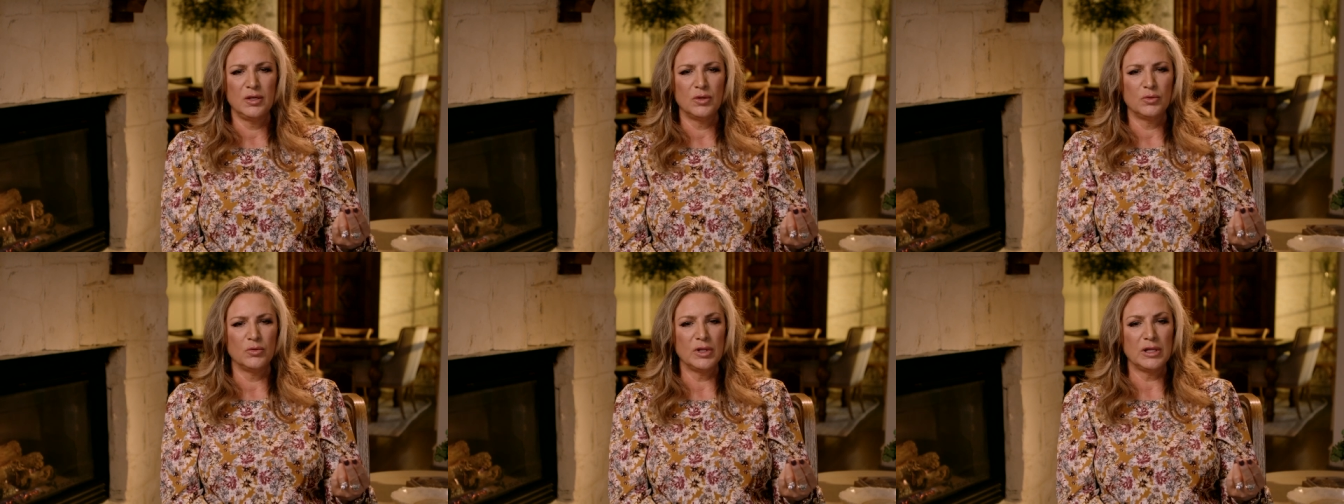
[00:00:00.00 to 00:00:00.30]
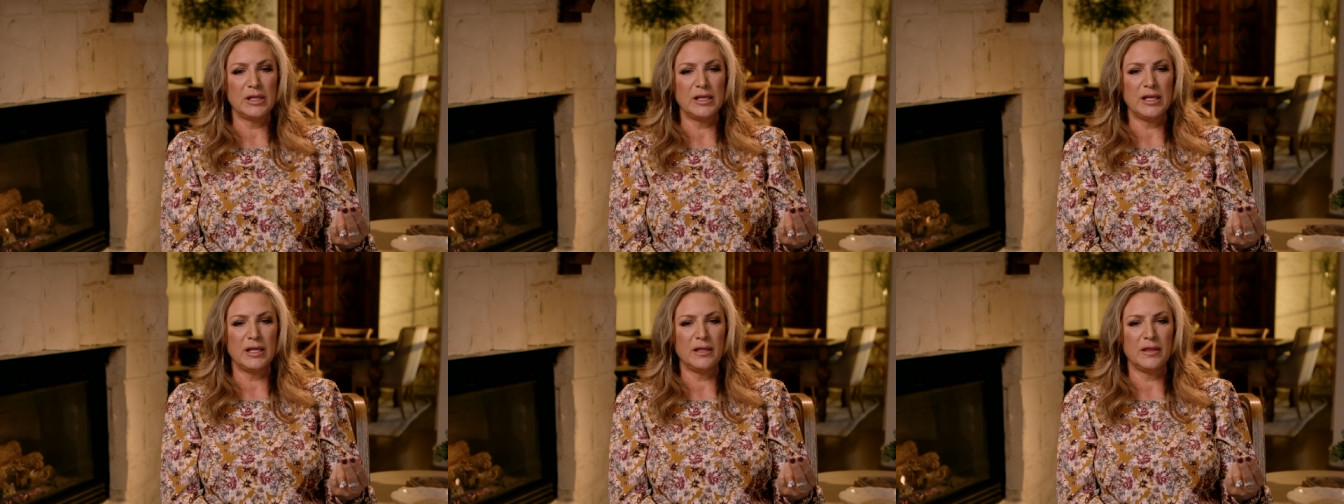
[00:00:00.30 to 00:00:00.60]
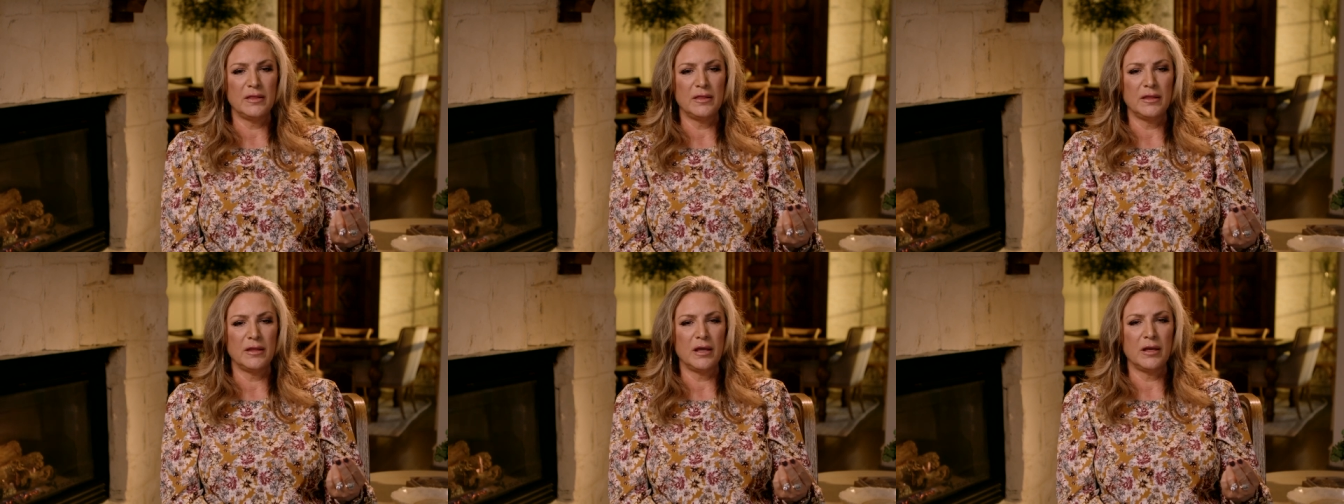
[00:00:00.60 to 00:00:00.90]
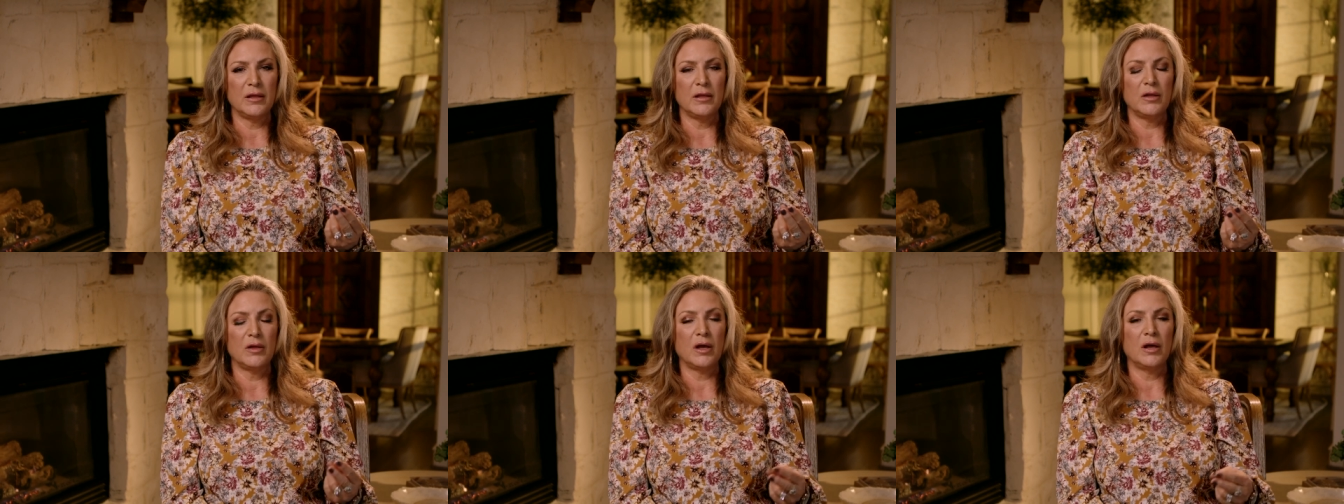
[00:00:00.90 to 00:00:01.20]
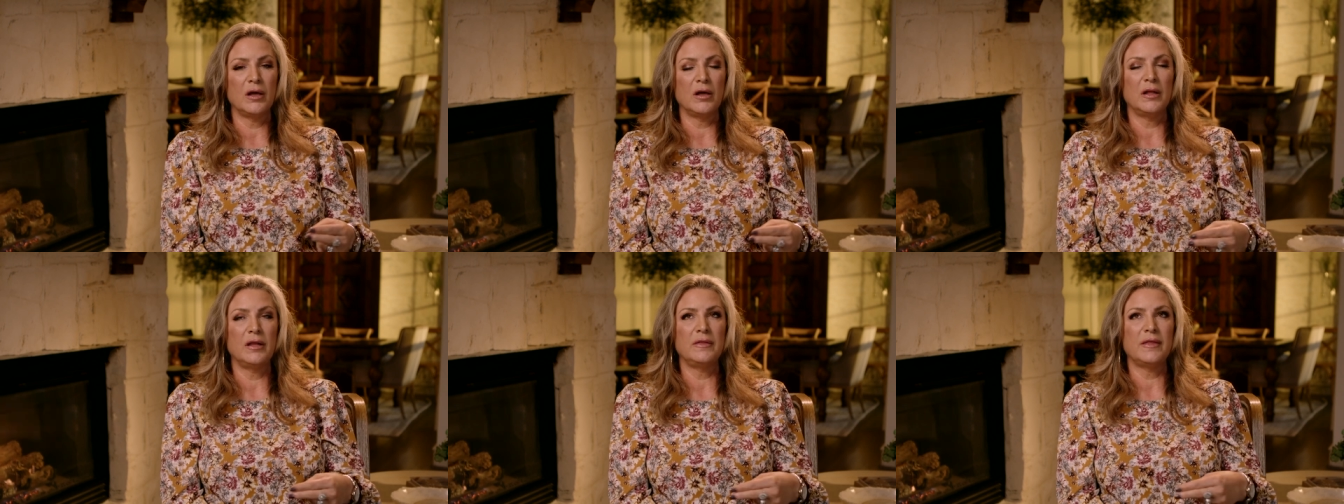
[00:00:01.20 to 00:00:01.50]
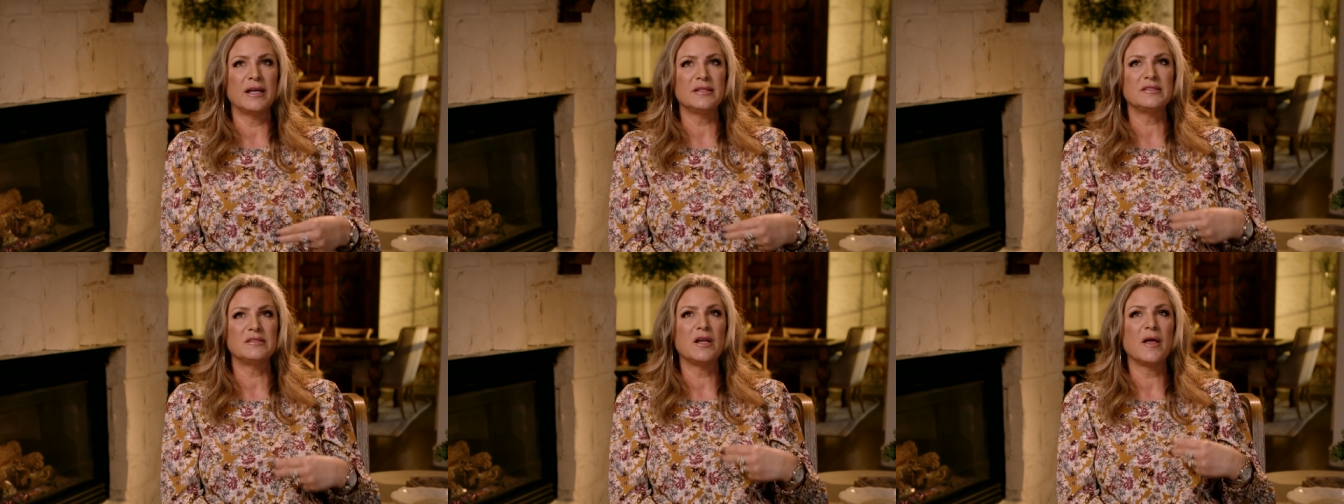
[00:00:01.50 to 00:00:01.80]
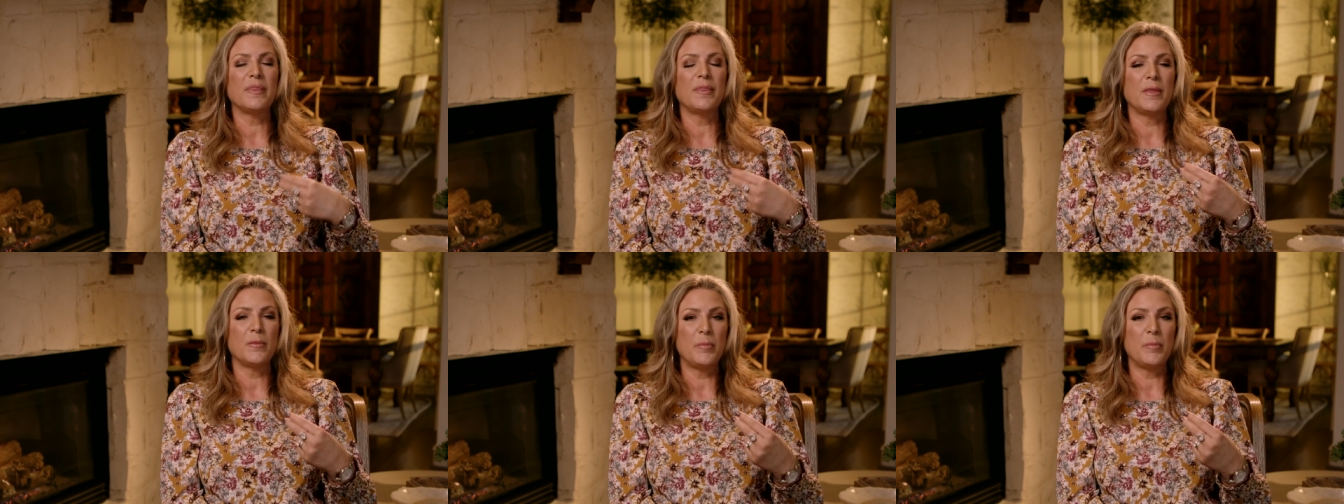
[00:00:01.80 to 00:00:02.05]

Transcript: really uh, that's not the